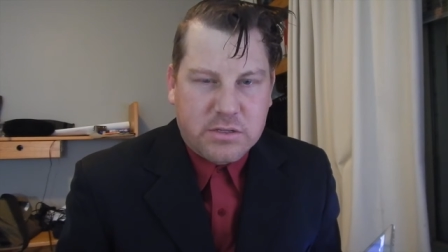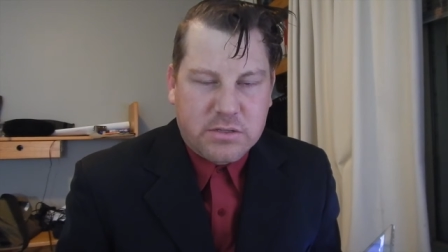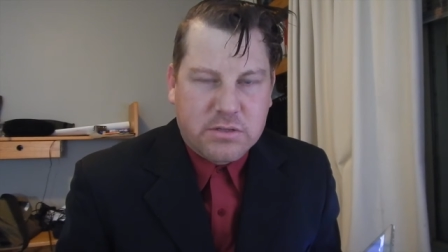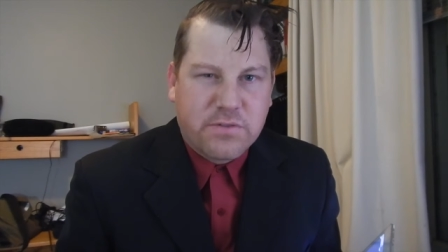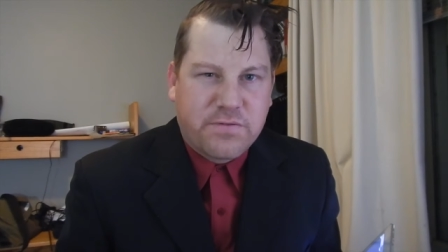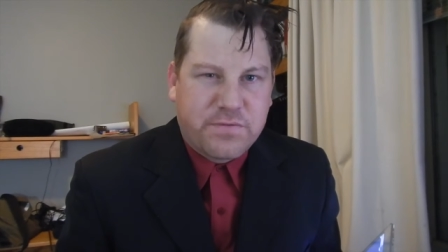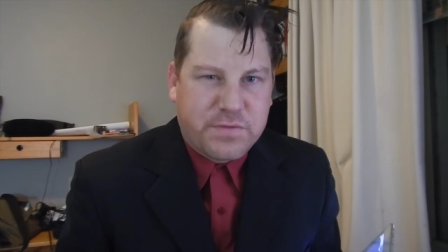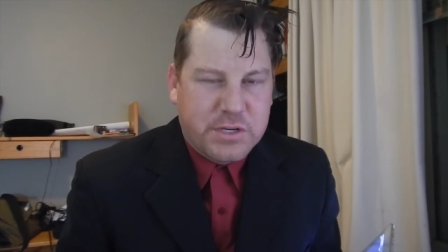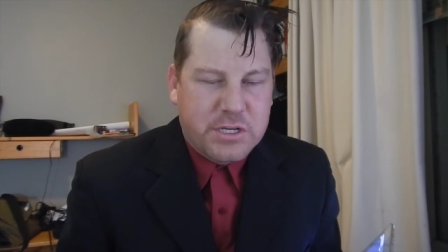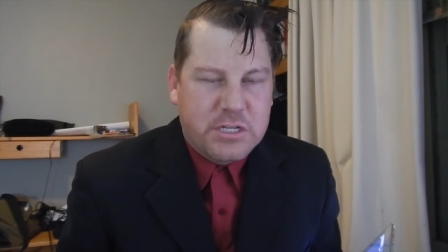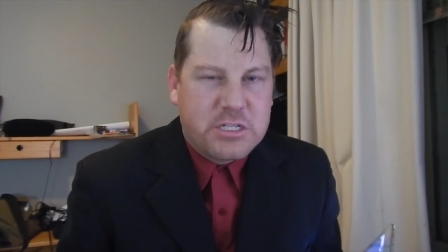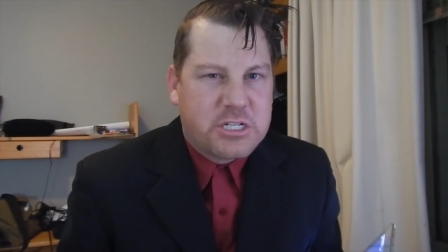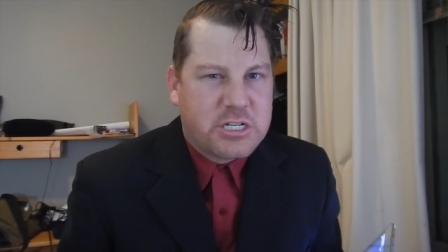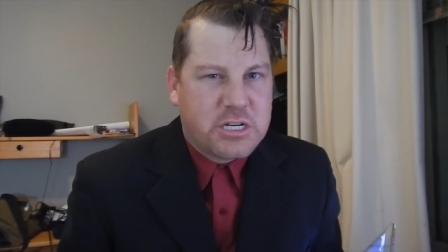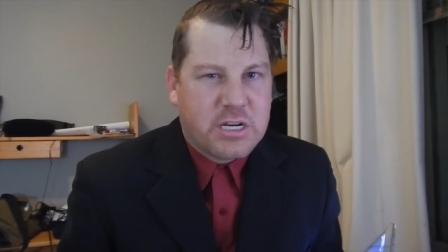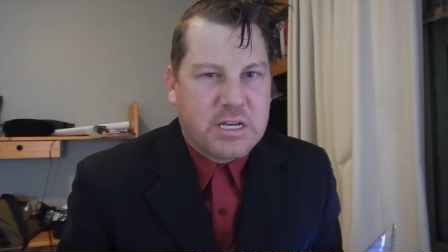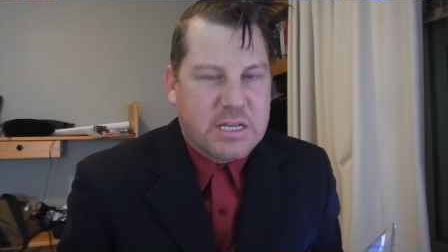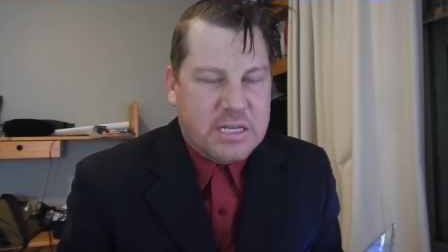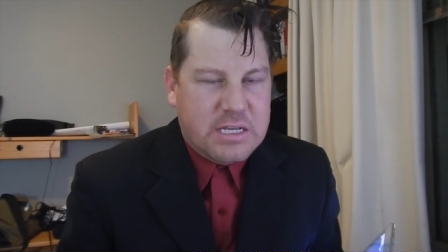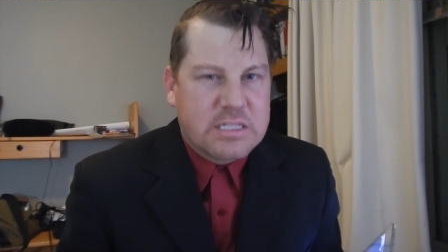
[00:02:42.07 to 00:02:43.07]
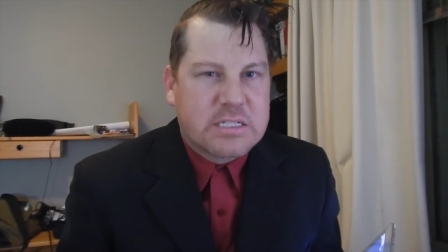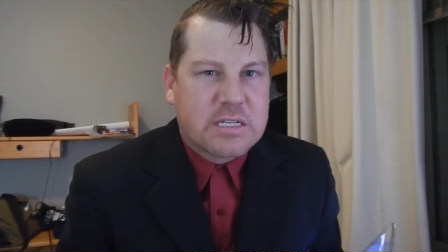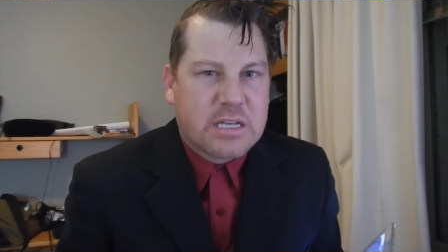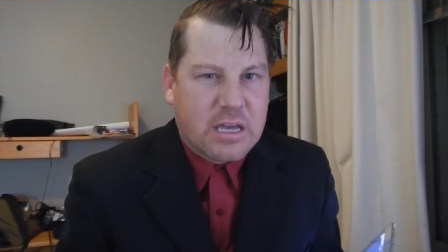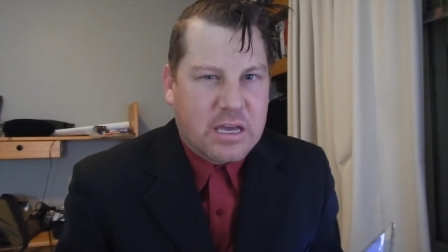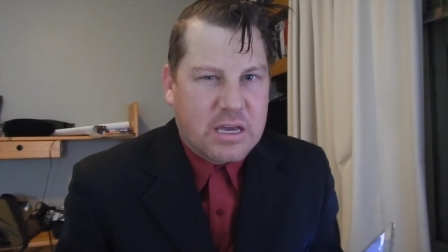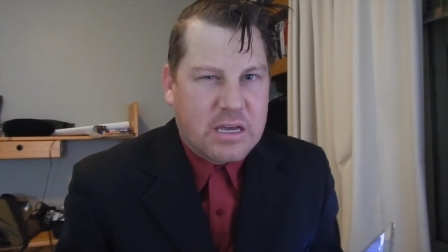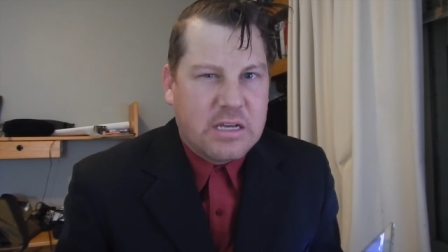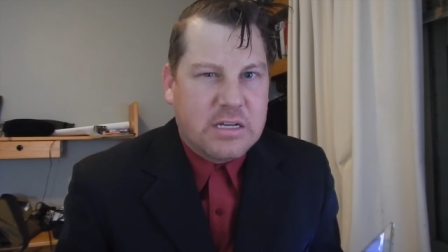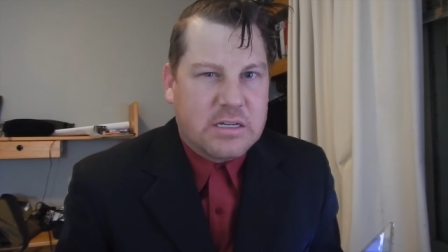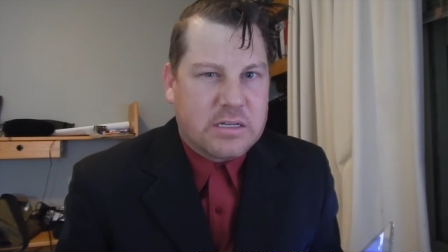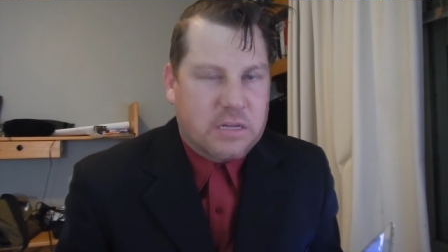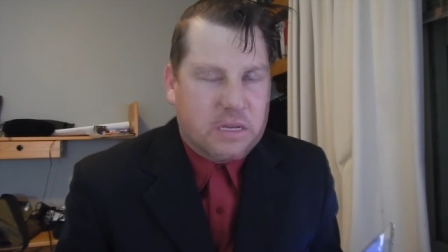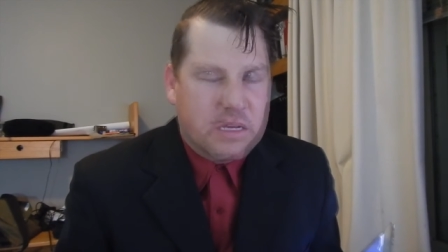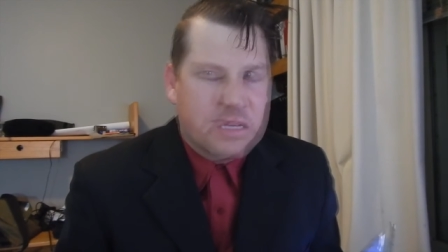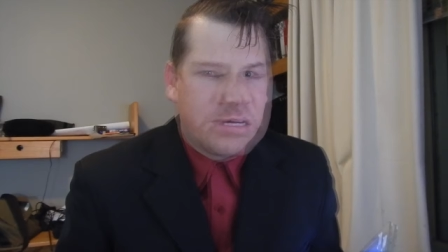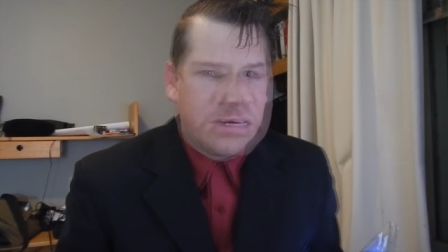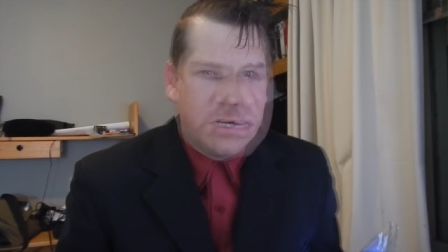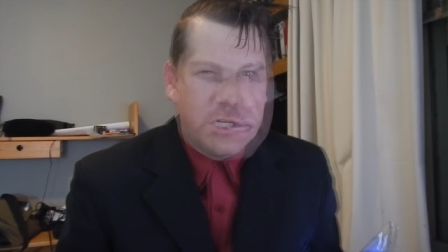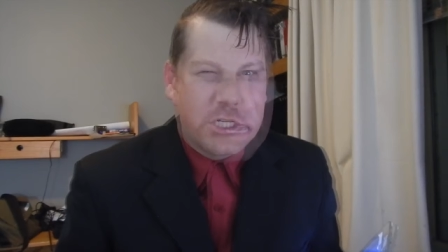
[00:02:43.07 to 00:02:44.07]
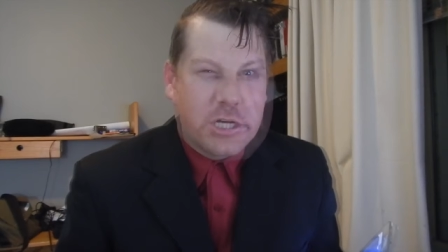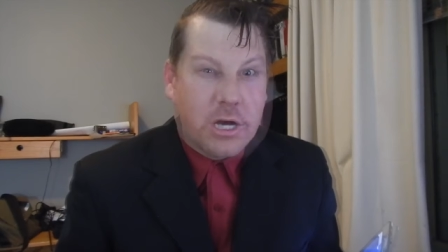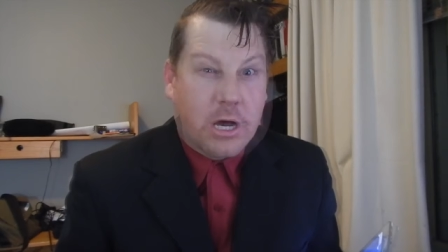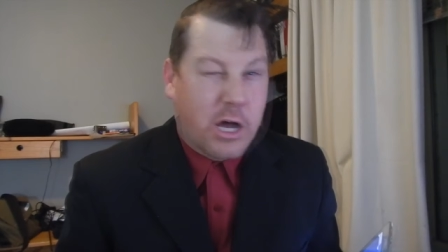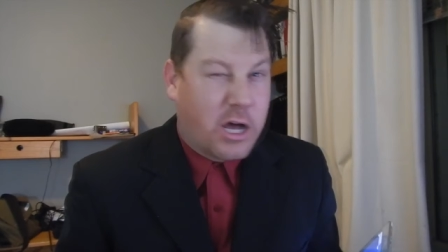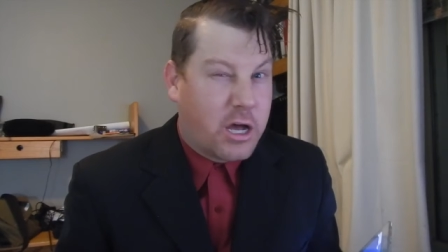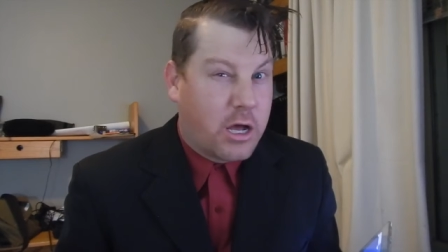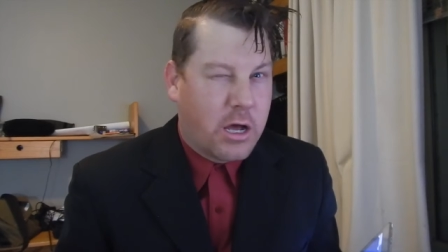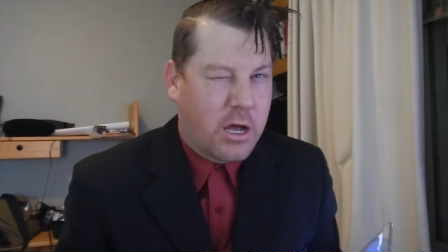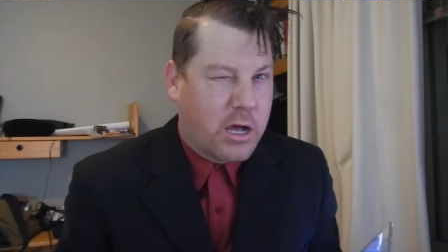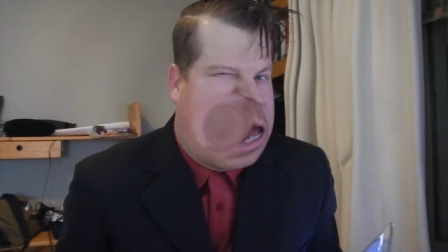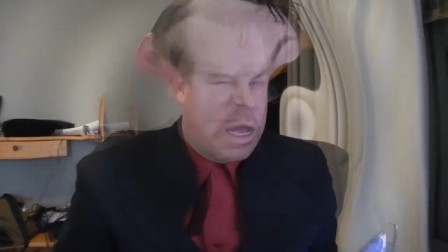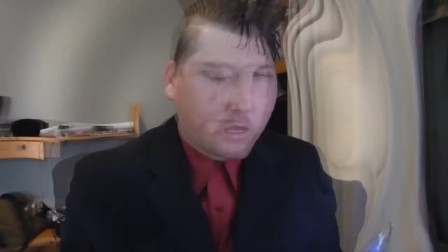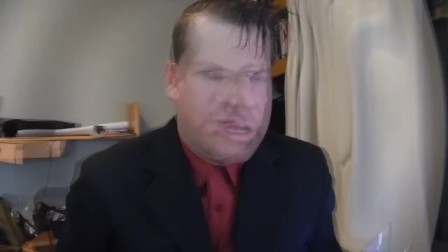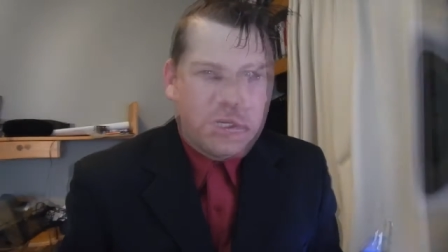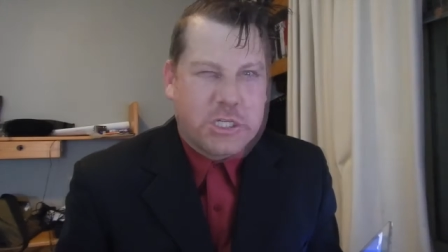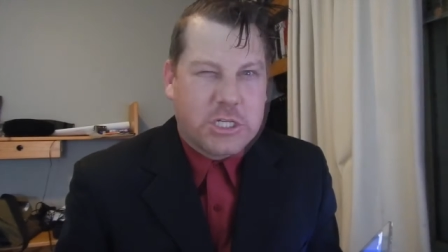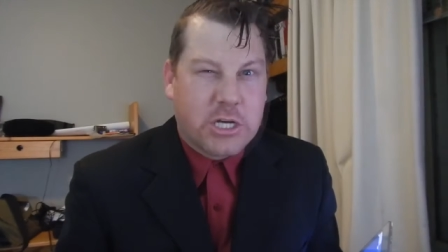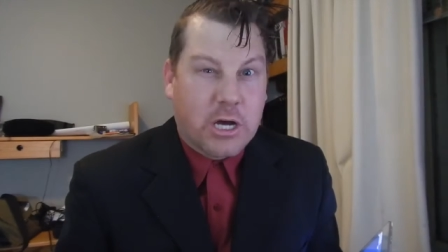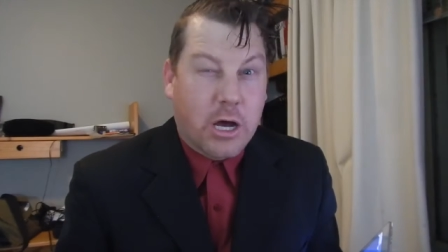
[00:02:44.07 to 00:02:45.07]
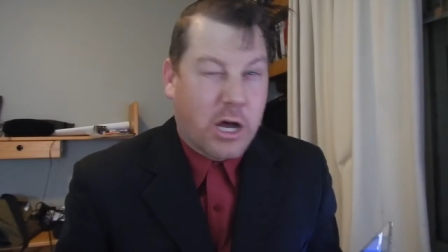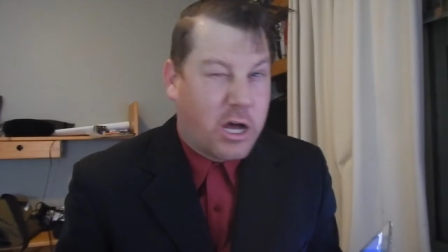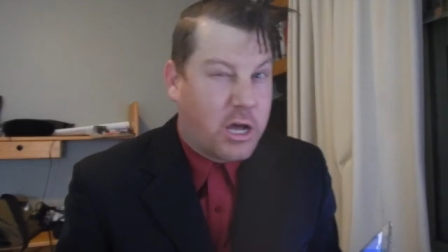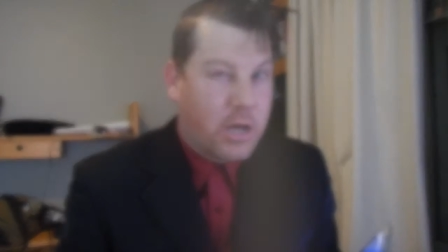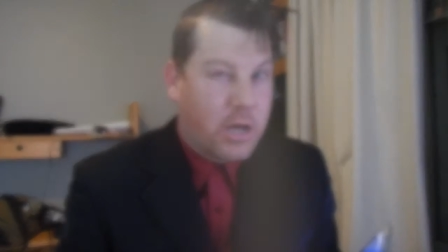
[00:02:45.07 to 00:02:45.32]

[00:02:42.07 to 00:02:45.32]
The future is keen. It's the future. Future.